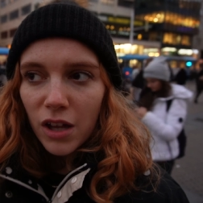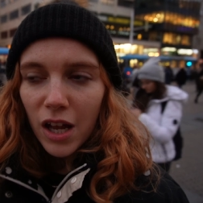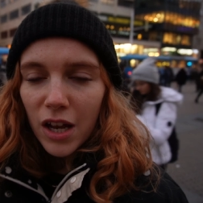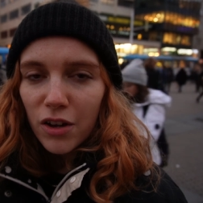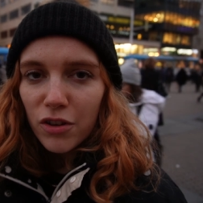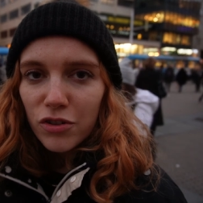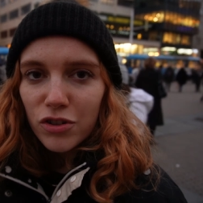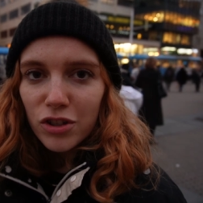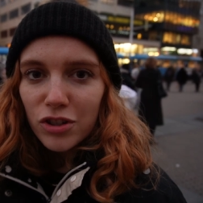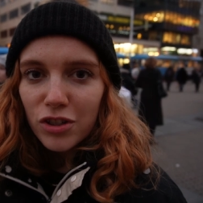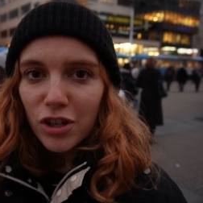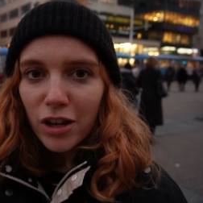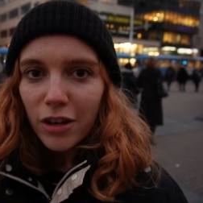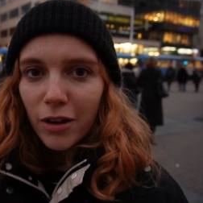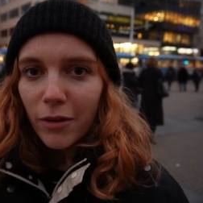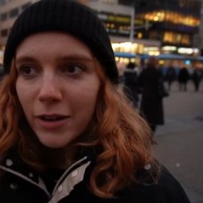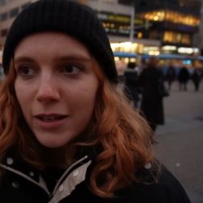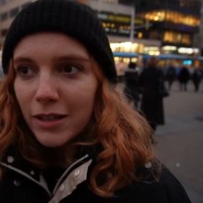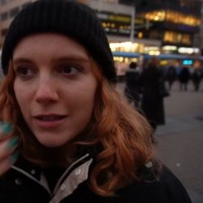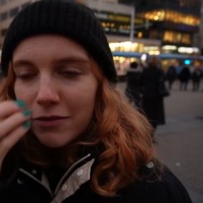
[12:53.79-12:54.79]
And I just don't
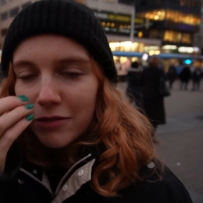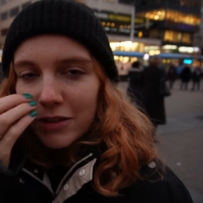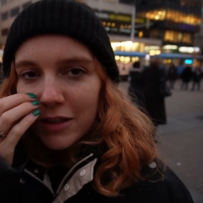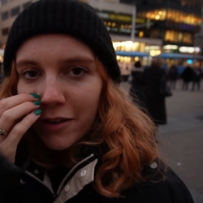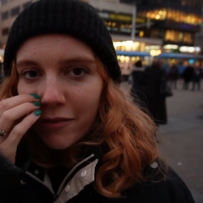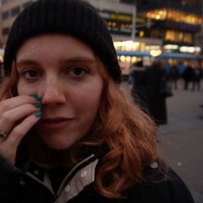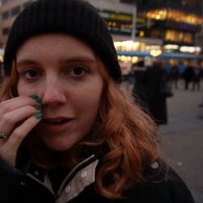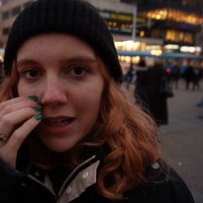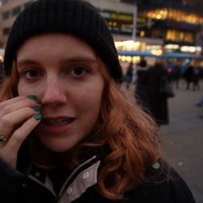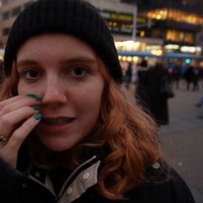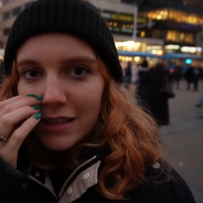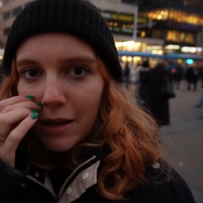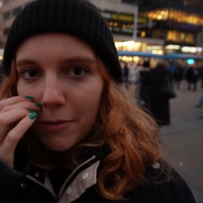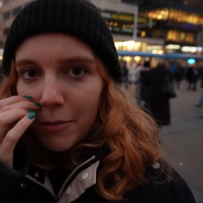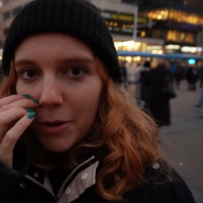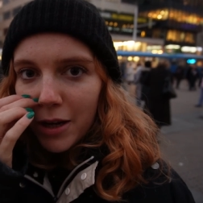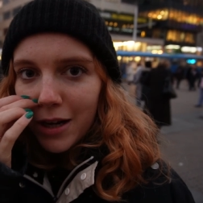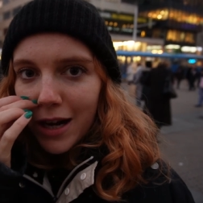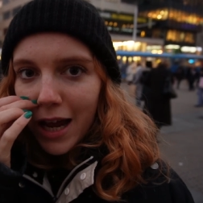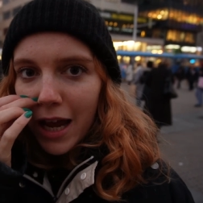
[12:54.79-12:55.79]
know, and it's really set
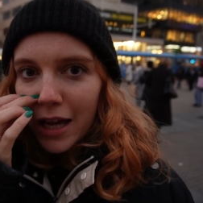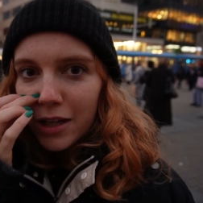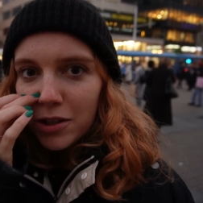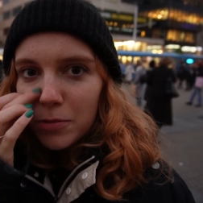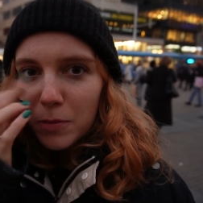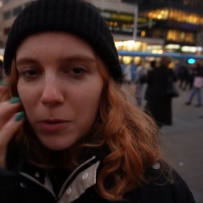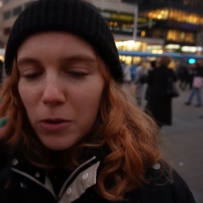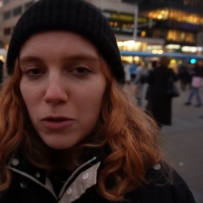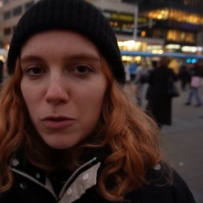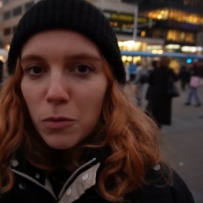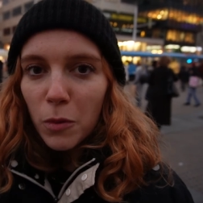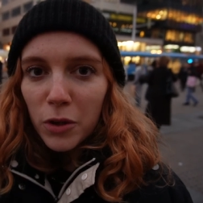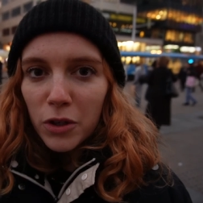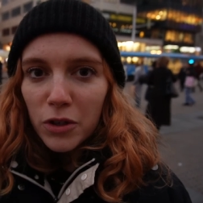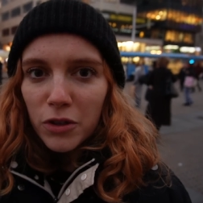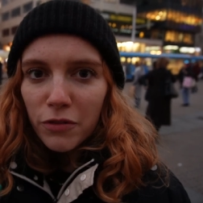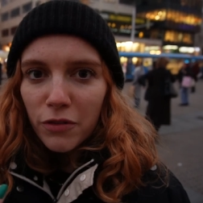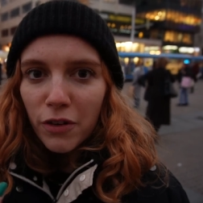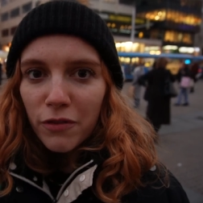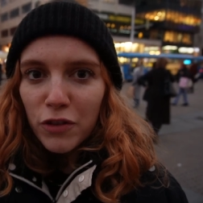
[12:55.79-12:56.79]
me on edge because one
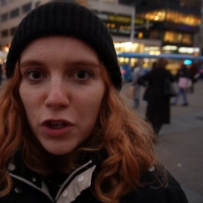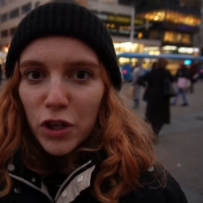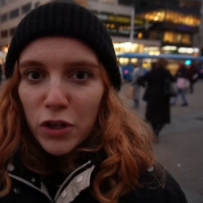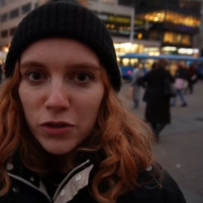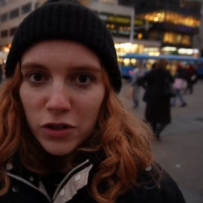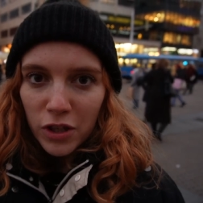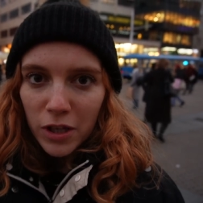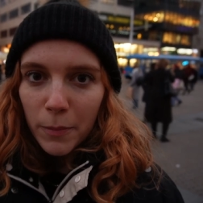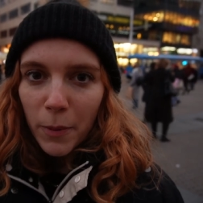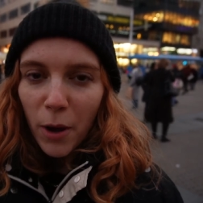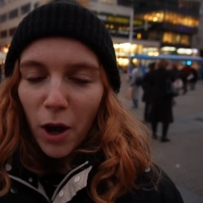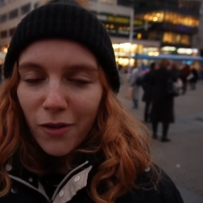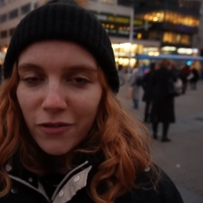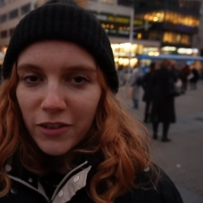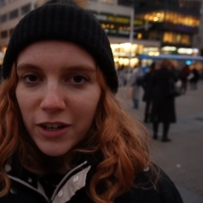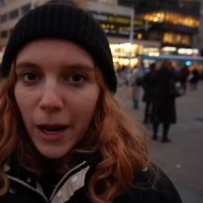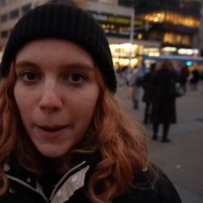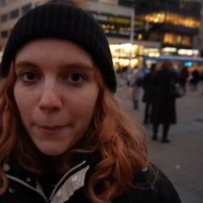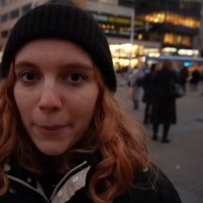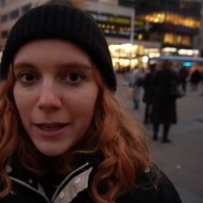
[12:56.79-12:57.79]
of the reviews on the Park
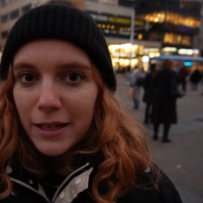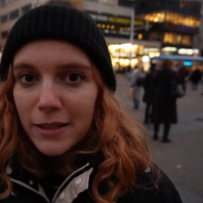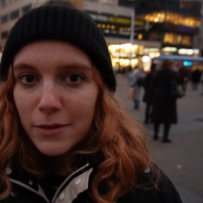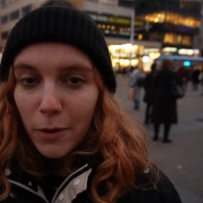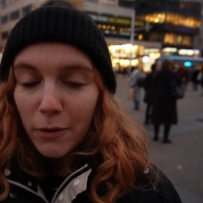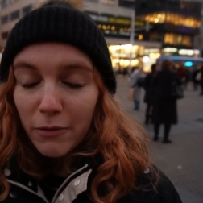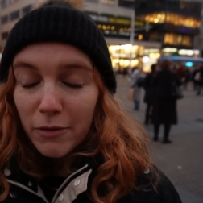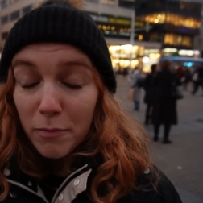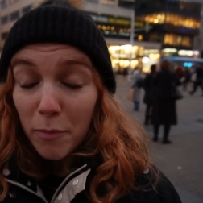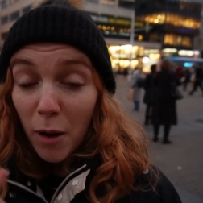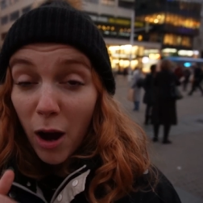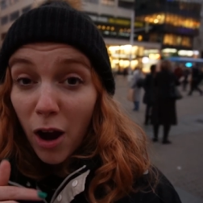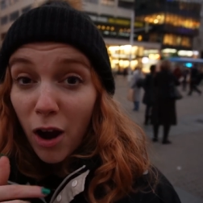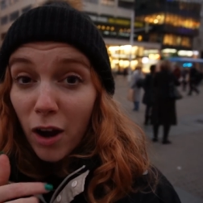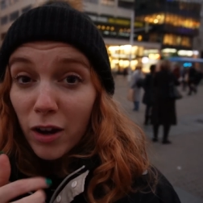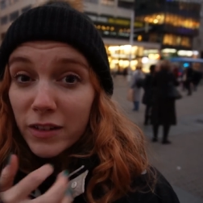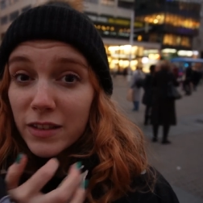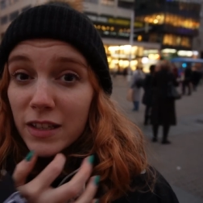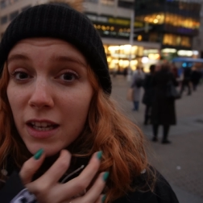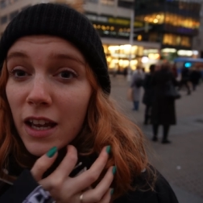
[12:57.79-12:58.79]
for Night place where we
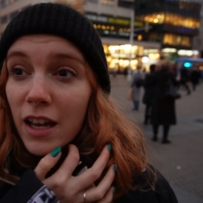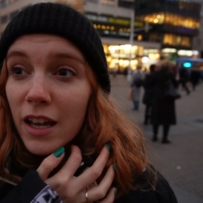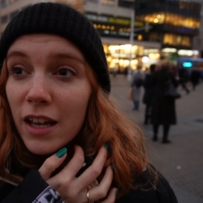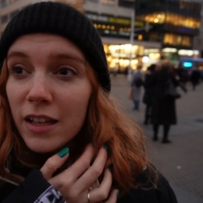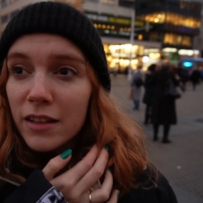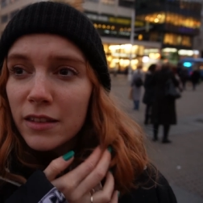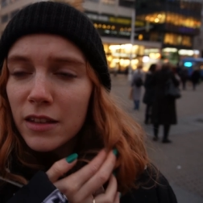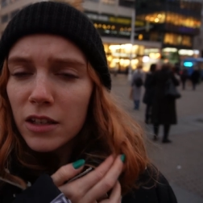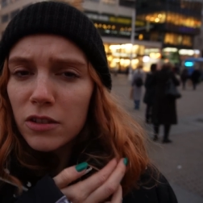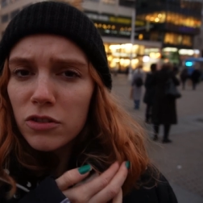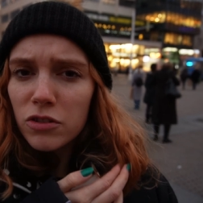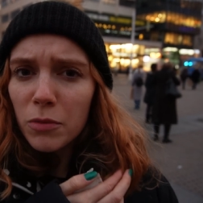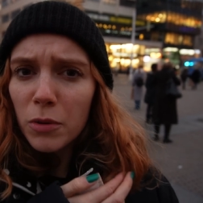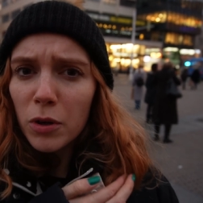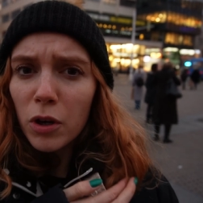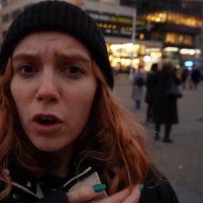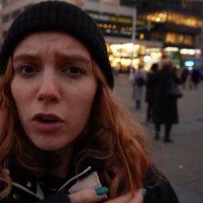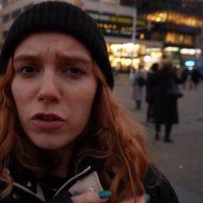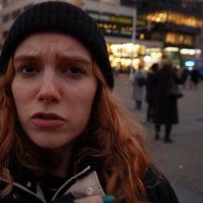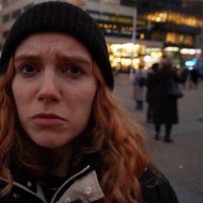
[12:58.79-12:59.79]
parked, that
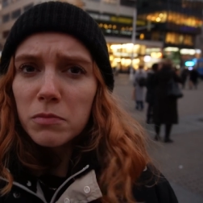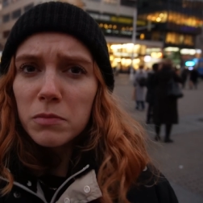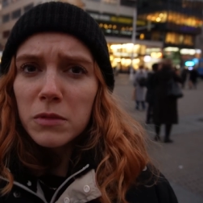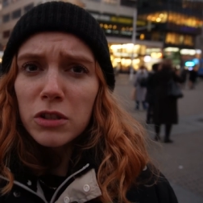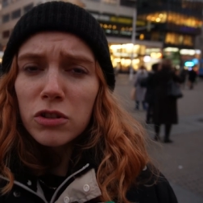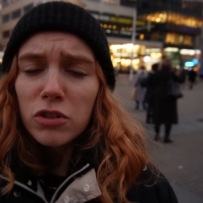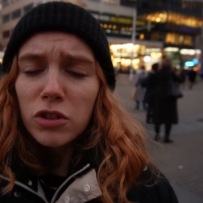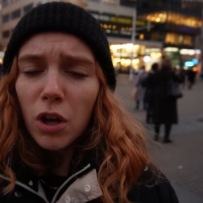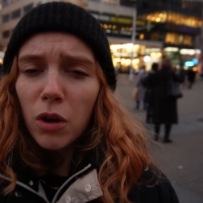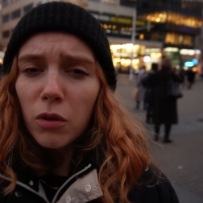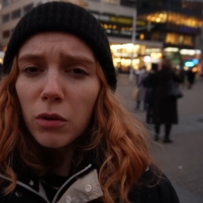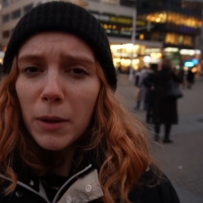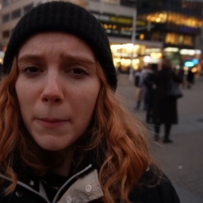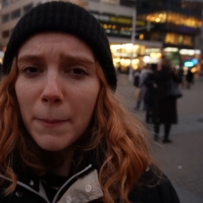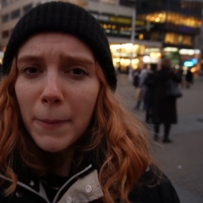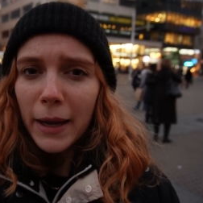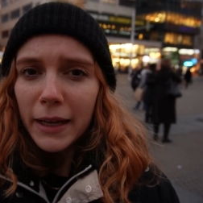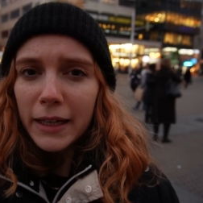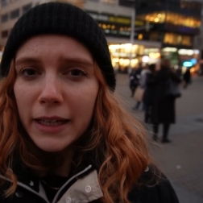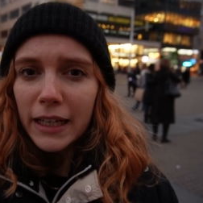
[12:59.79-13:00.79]
someone got something stolen
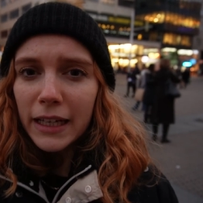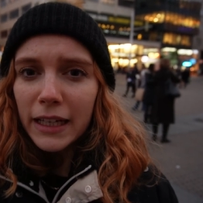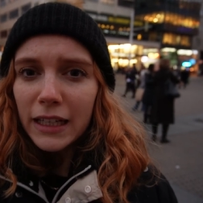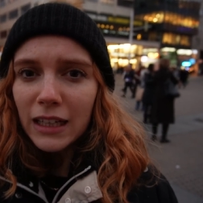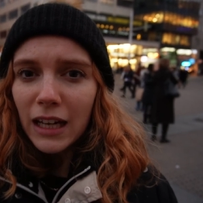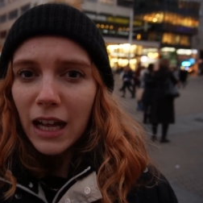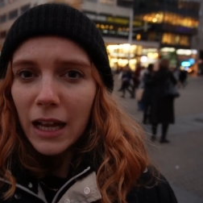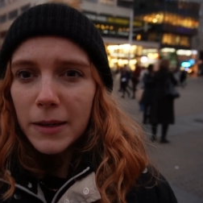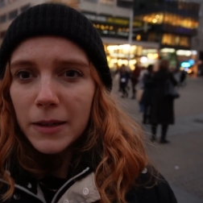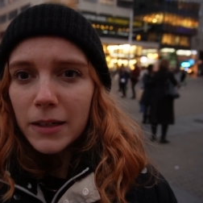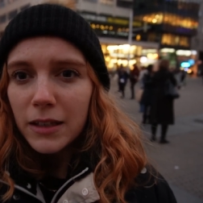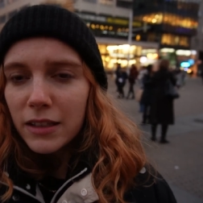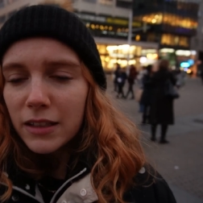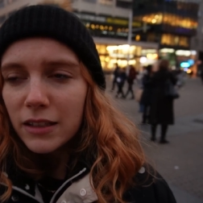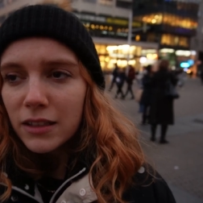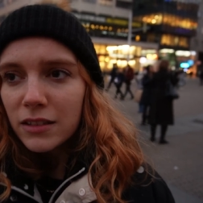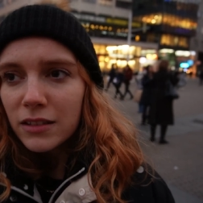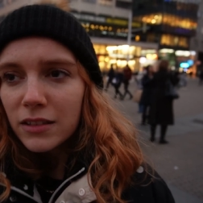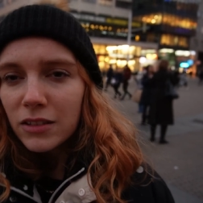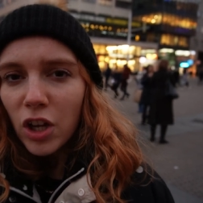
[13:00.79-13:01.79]
back in like
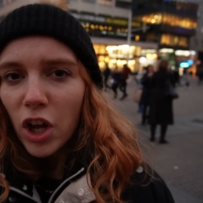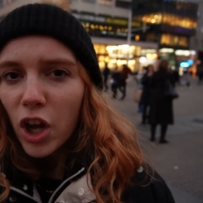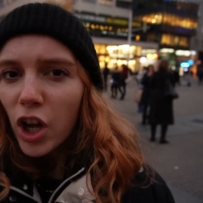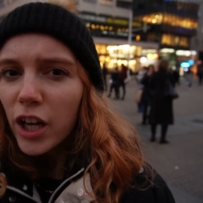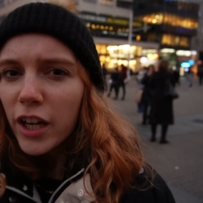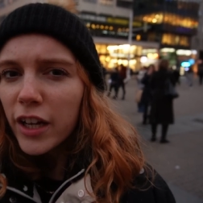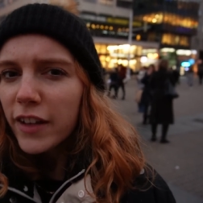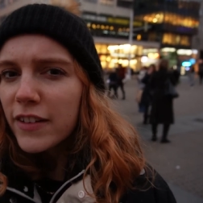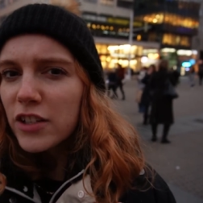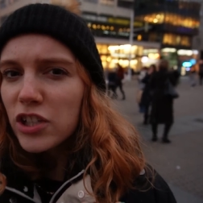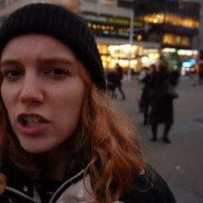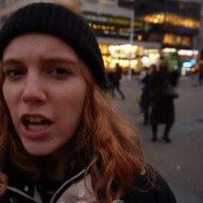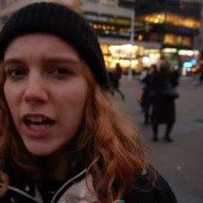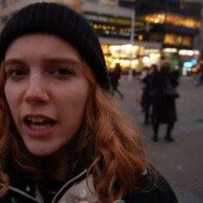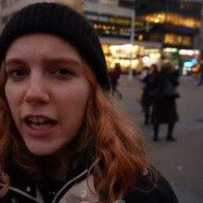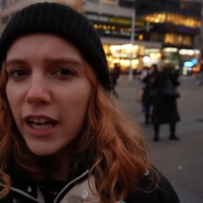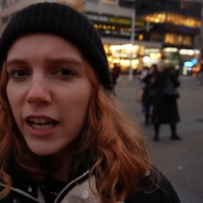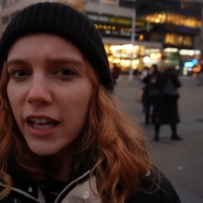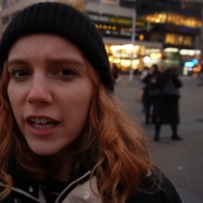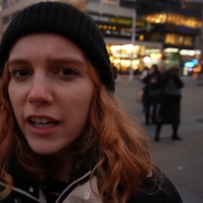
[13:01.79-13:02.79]
earlier this
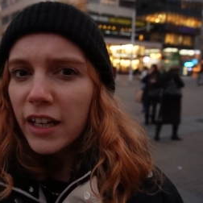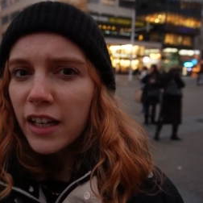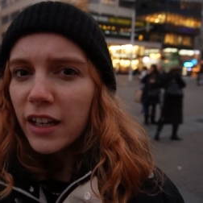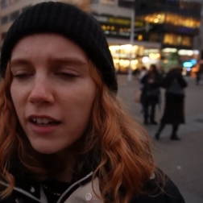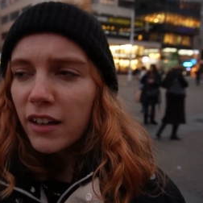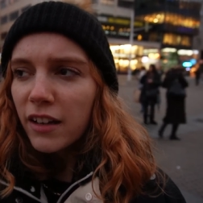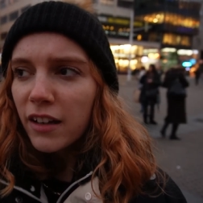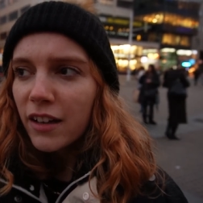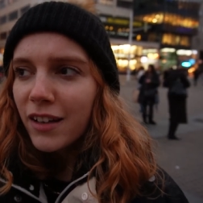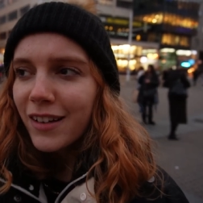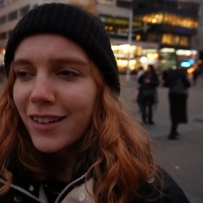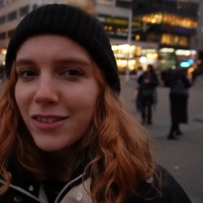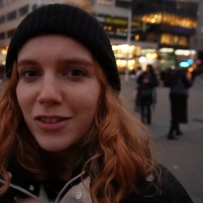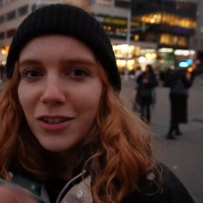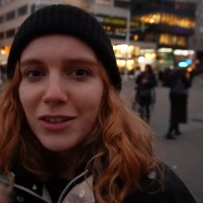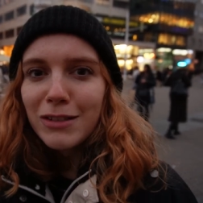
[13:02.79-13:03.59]
year. So